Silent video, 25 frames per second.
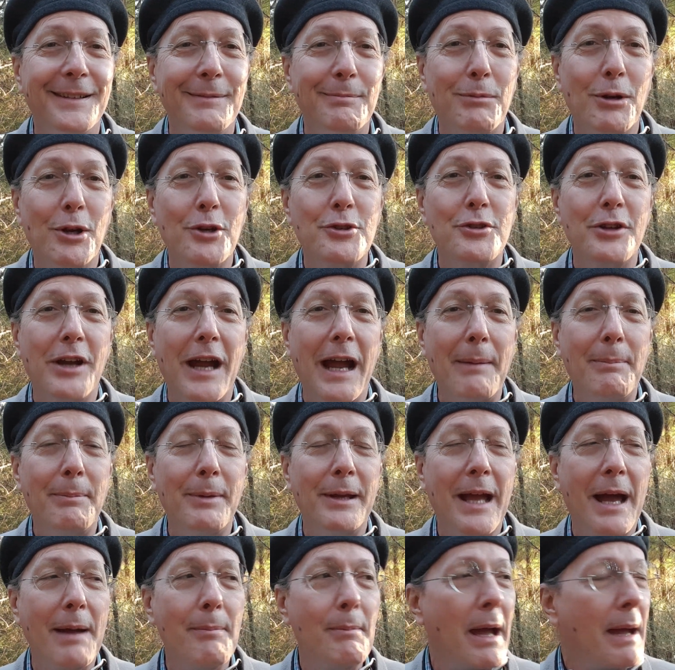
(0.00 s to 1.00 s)
Birds are
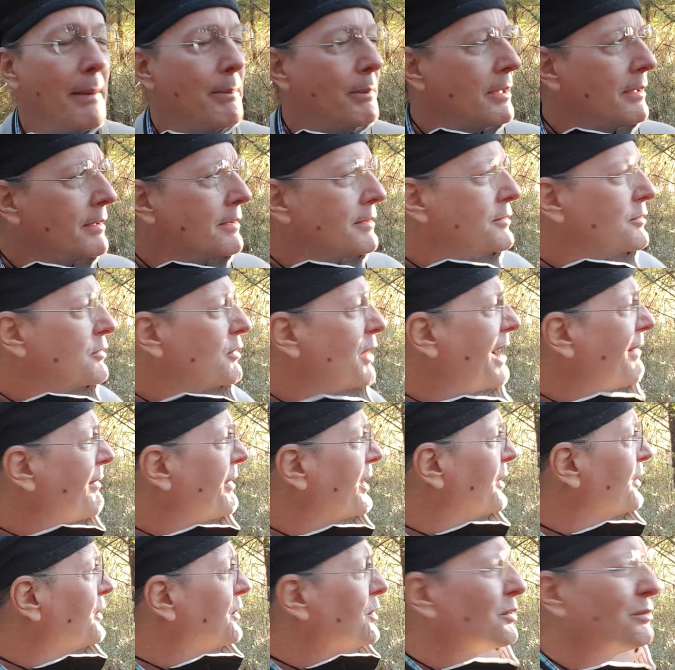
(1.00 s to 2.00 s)
happy, I'm happy.
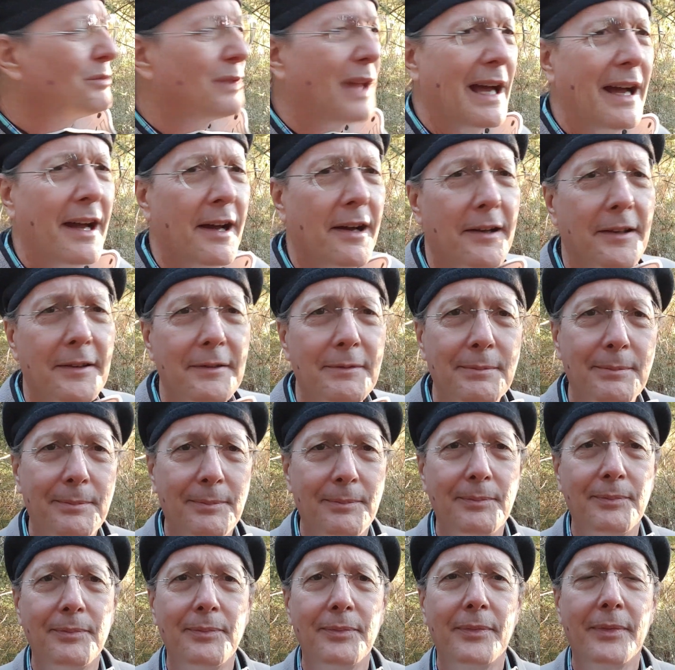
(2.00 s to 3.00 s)
Traffic's too loud.
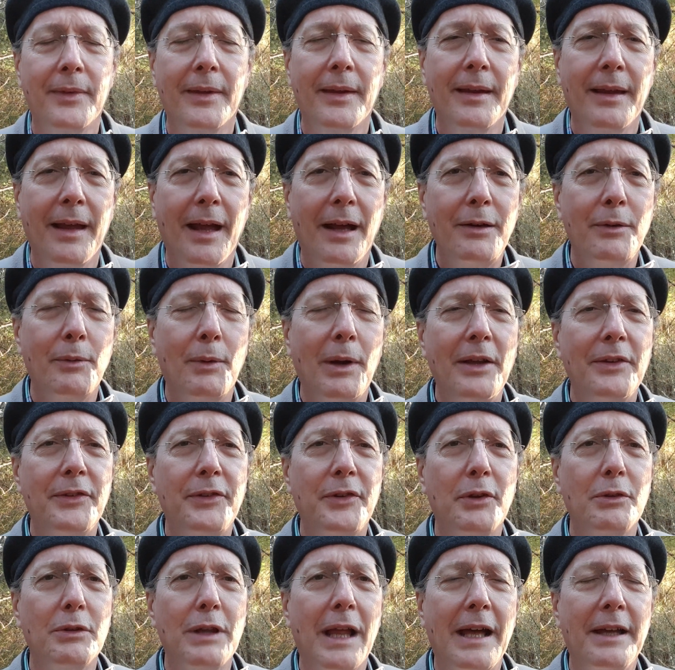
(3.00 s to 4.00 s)
I don't know why
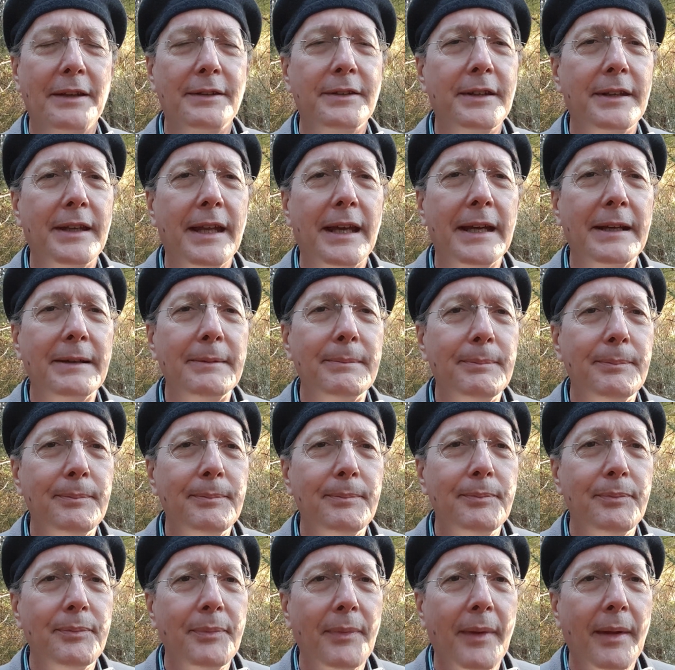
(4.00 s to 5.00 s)
it's so loud today.
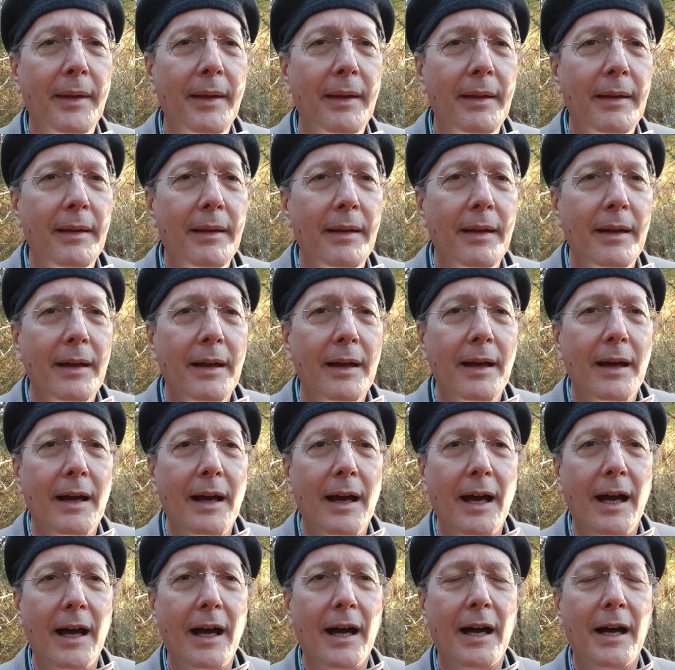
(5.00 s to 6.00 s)

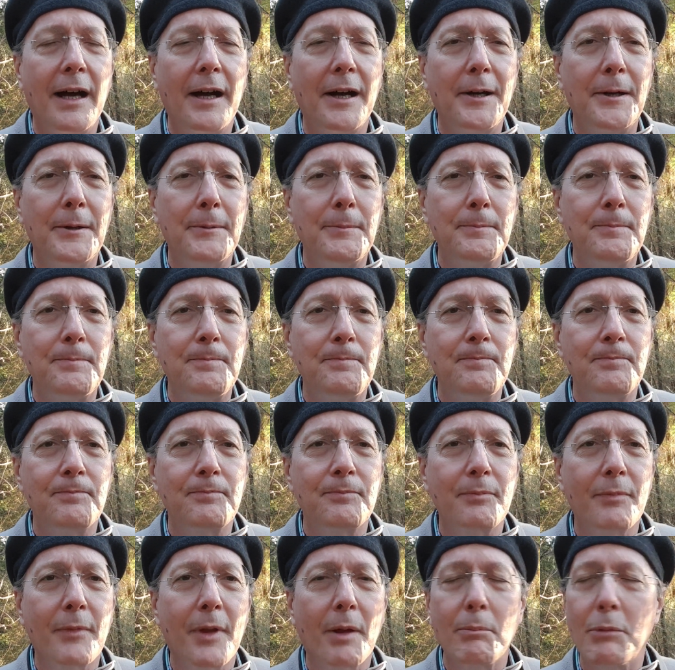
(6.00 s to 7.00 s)
Um,
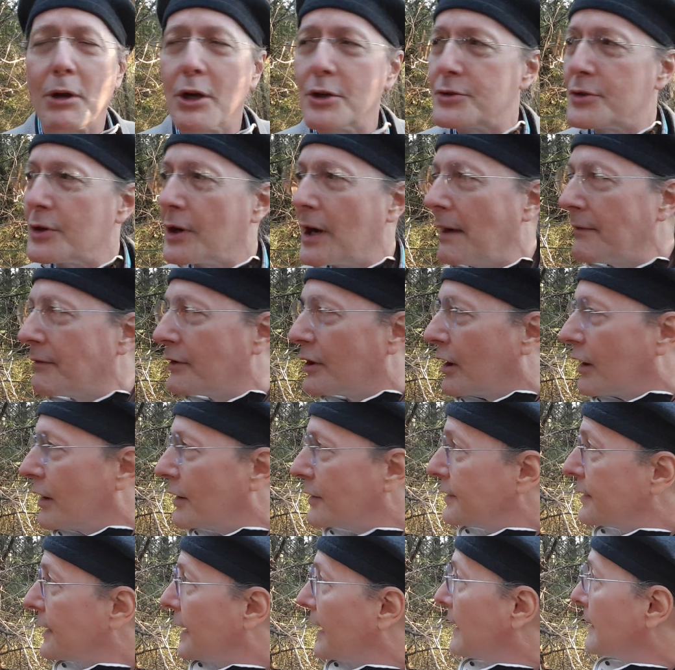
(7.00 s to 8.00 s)
birds are having a
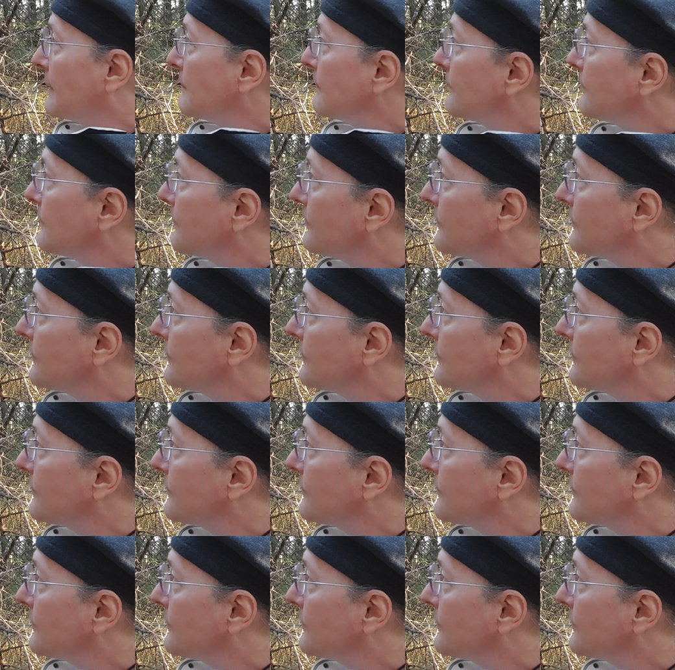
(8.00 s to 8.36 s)
hard time.